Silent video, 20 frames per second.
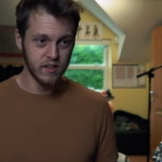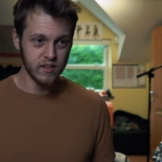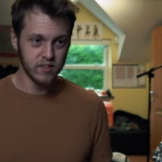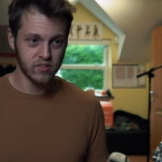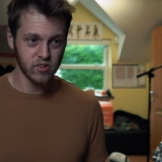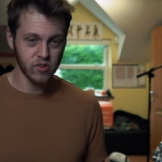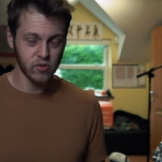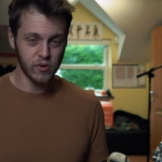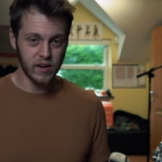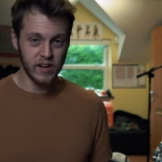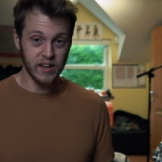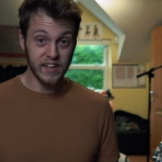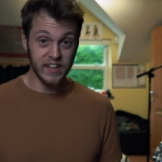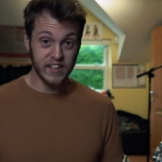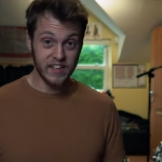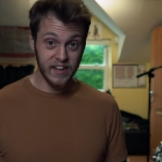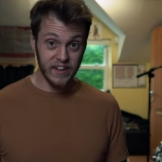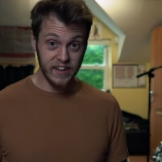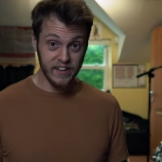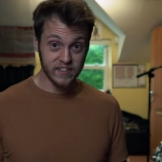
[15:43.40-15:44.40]
So in a
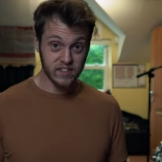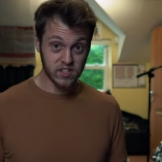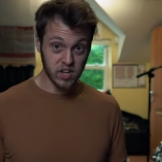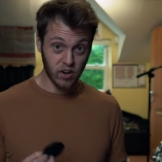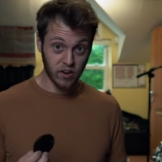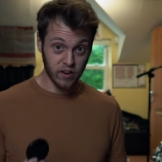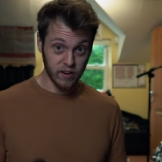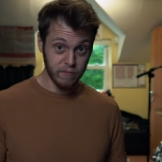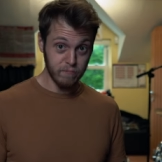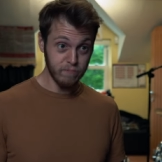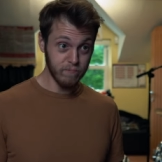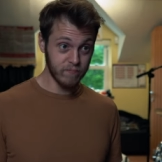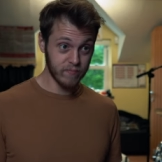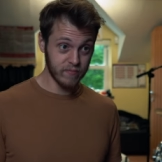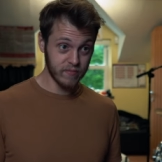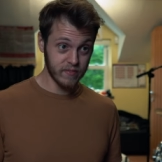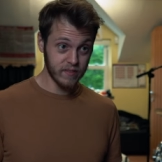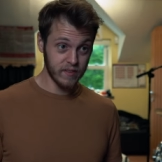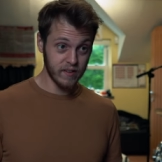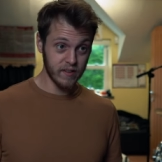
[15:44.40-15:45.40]
year's time,
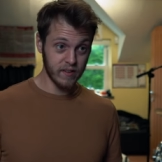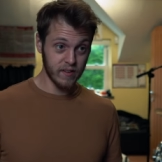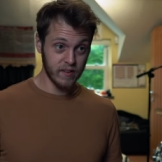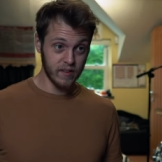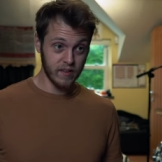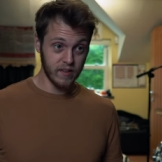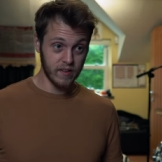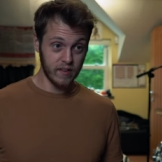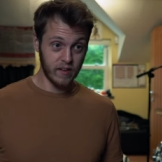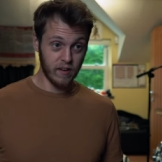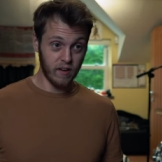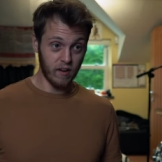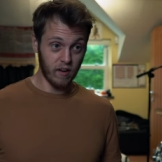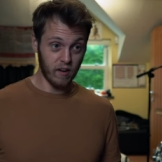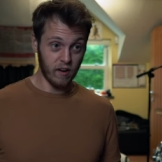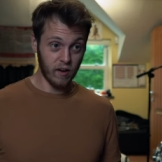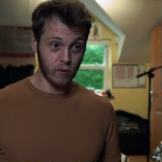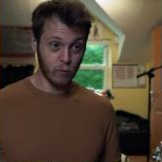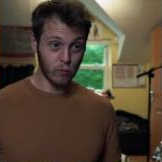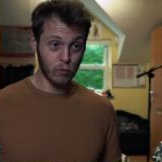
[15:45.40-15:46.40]

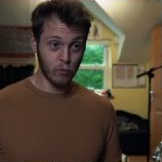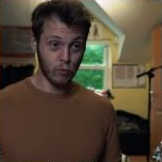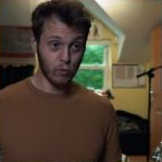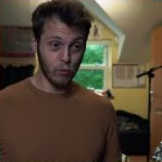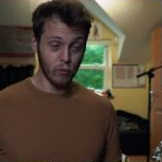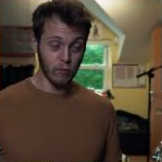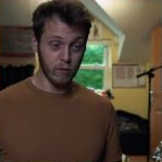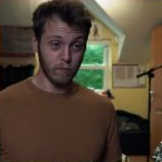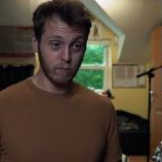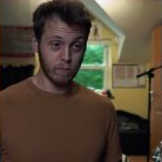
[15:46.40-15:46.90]
I will...